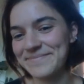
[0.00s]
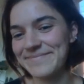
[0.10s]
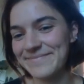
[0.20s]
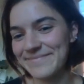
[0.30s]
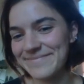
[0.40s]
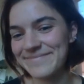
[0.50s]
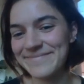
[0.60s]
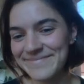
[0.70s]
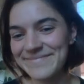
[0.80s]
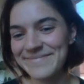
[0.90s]

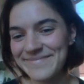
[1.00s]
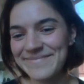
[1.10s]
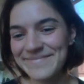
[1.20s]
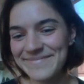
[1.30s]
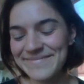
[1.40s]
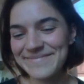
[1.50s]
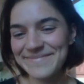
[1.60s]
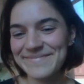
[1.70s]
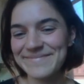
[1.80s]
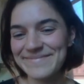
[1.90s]

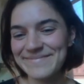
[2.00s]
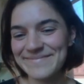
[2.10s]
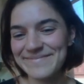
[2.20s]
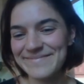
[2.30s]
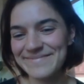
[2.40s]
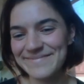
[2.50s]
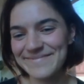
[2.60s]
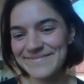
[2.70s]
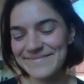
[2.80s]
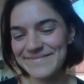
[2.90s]

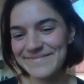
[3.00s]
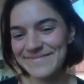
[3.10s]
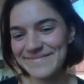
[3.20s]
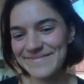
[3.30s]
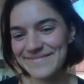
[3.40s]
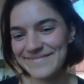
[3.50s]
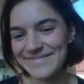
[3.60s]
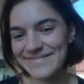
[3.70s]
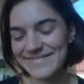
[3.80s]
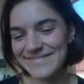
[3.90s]

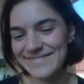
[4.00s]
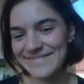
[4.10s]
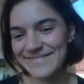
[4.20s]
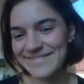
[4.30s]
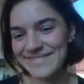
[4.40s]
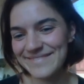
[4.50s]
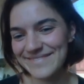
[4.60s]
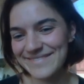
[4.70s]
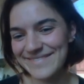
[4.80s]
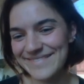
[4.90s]

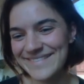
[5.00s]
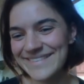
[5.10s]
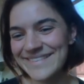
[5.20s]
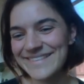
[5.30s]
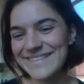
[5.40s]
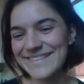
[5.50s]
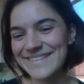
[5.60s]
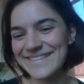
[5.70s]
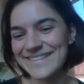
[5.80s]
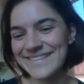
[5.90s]

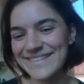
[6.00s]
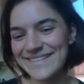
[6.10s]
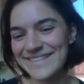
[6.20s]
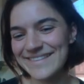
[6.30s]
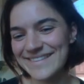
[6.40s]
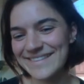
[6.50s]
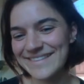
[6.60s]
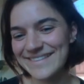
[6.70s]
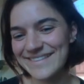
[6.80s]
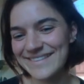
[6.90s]

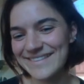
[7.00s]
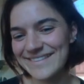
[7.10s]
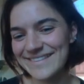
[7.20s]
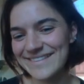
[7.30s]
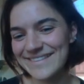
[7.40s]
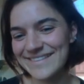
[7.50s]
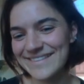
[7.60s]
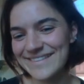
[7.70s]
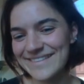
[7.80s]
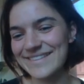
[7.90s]
(not speaking)